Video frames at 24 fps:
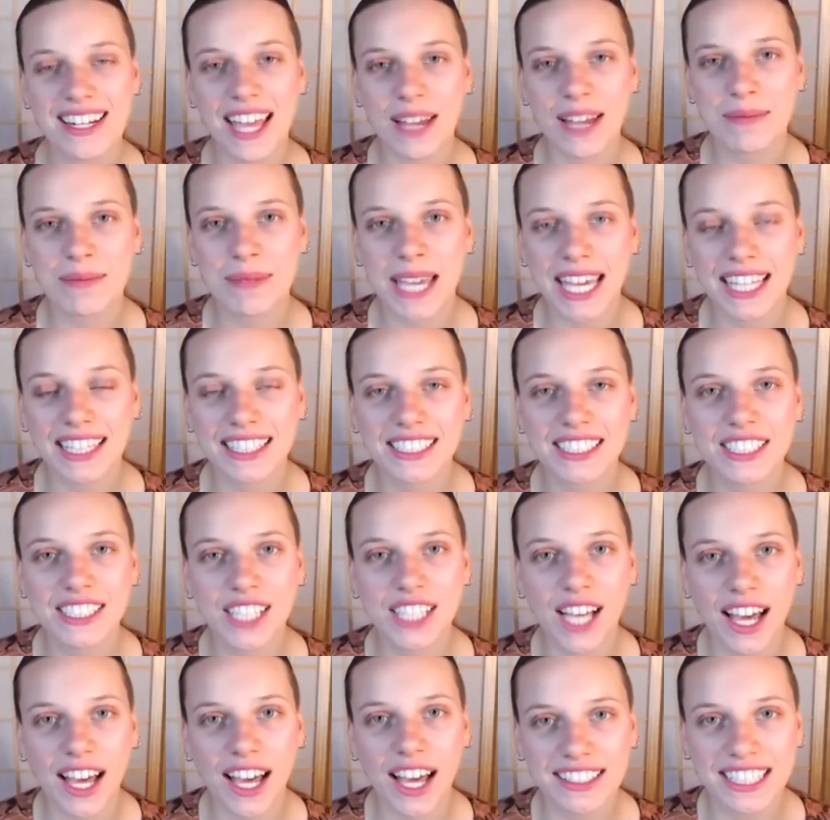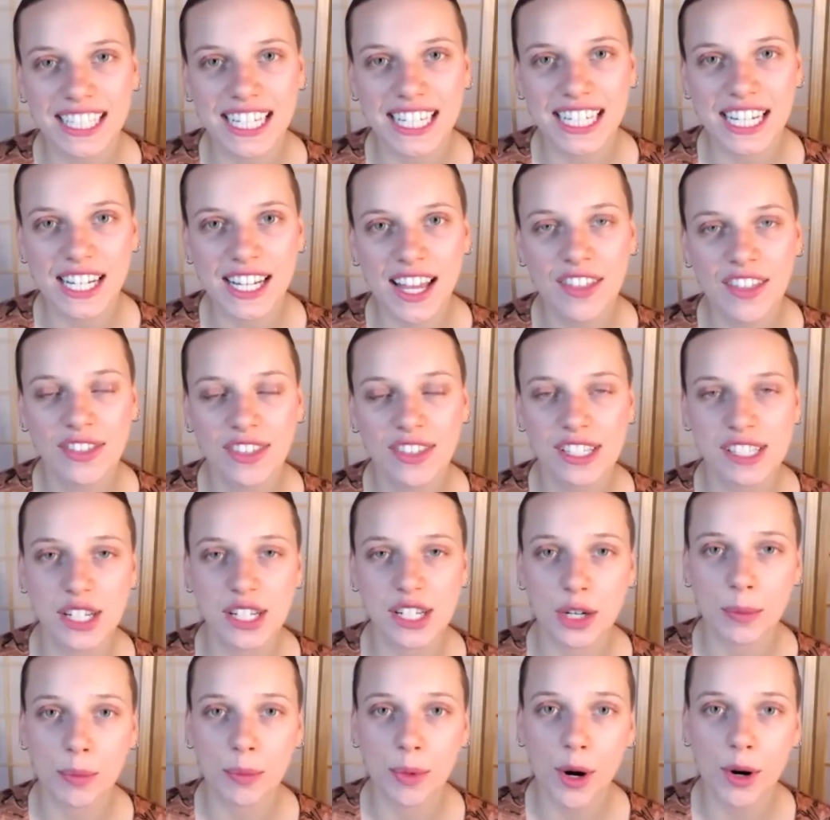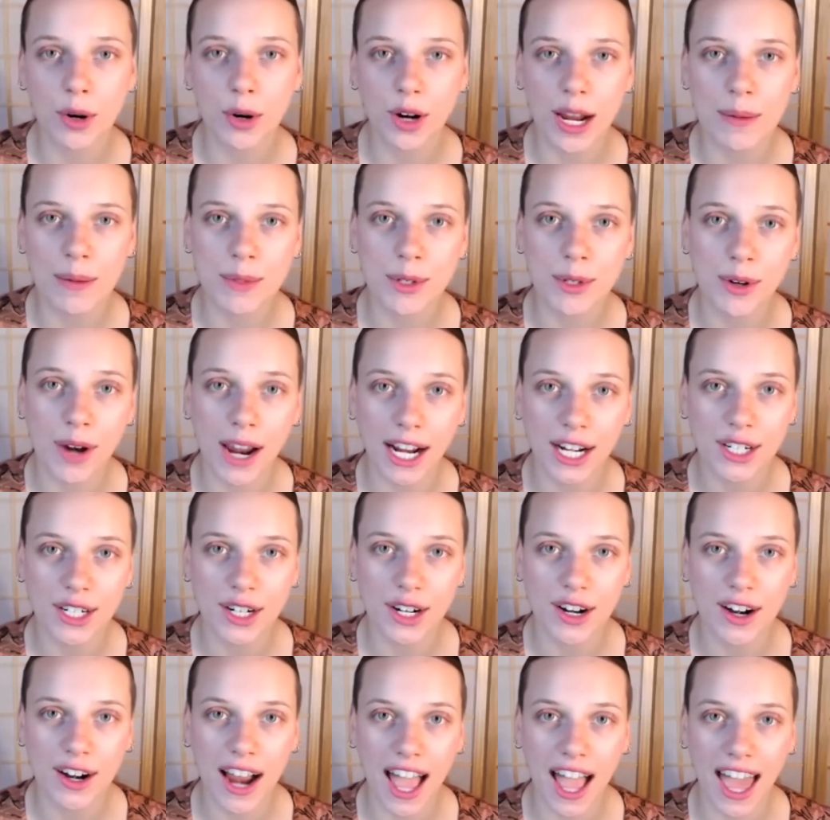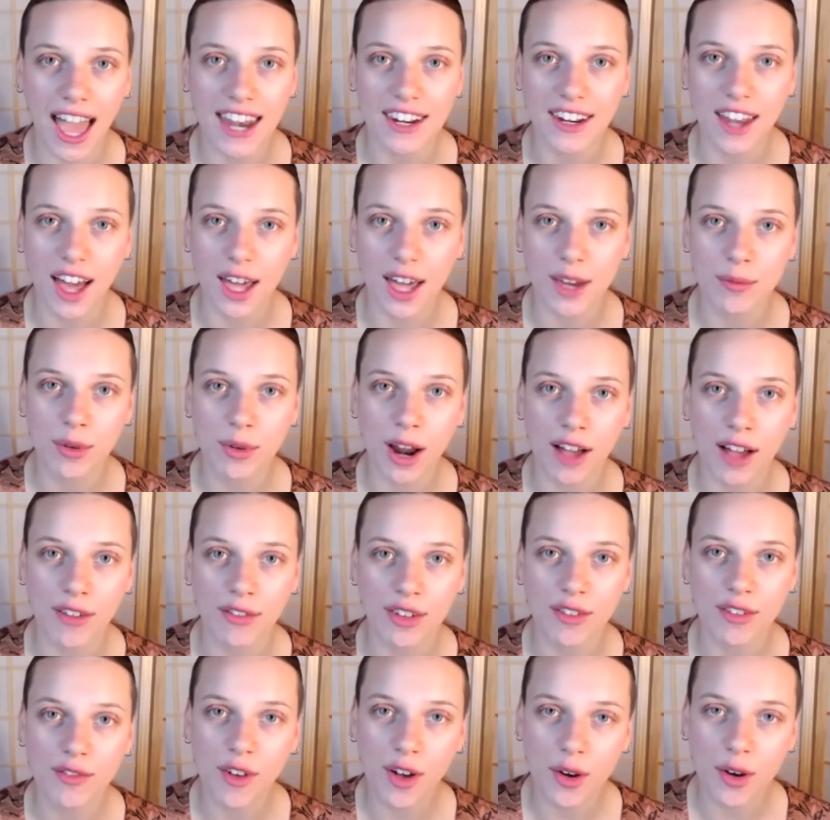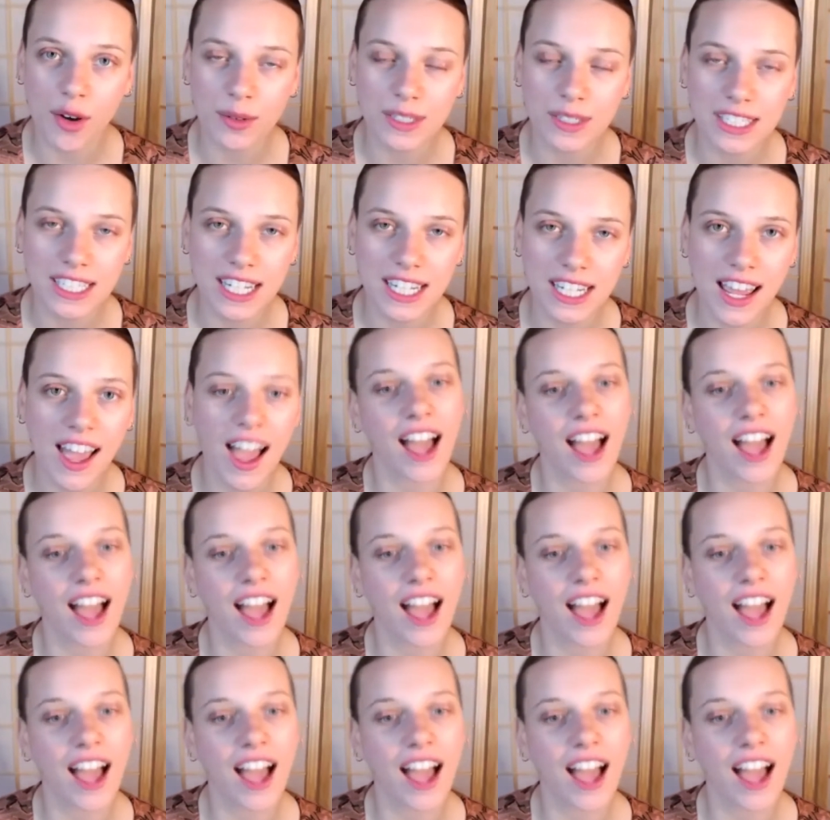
I'm Caitlin Donnelly, the Senior Program Director at Nonprofit Vote.